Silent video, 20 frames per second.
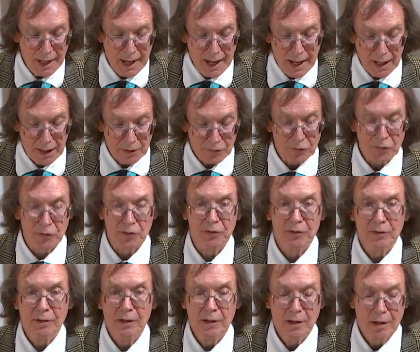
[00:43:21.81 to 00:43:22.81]

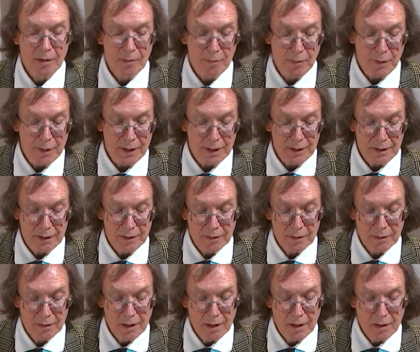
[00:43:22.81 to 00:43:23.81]
and the
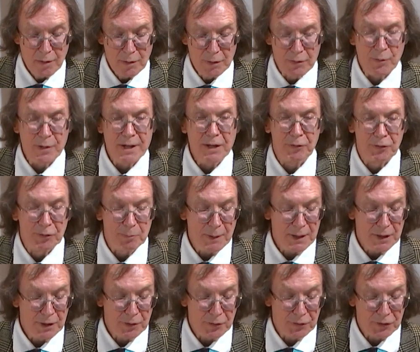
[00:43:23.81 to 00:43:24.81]
three
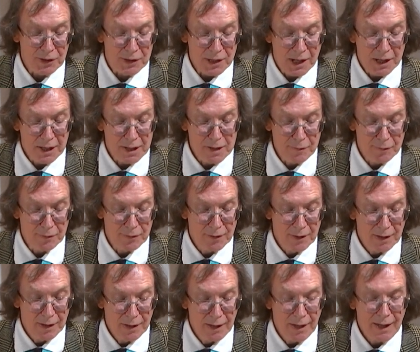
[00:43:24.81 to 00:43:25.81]
spears and knife
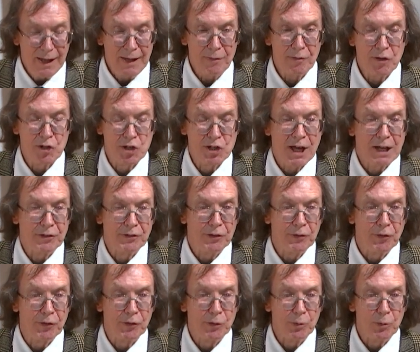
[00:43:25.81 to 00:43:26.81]
and the
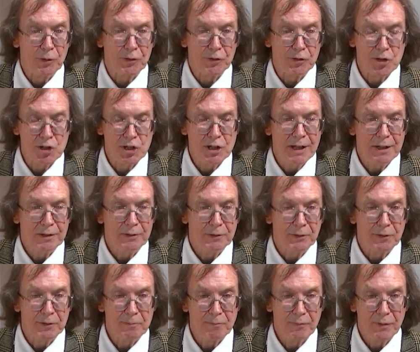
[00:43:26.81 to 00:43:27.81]
shattered sword and
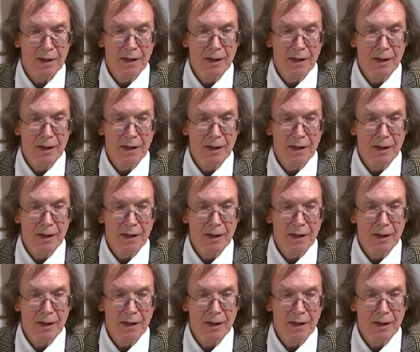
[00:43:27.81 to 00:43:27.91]
shield.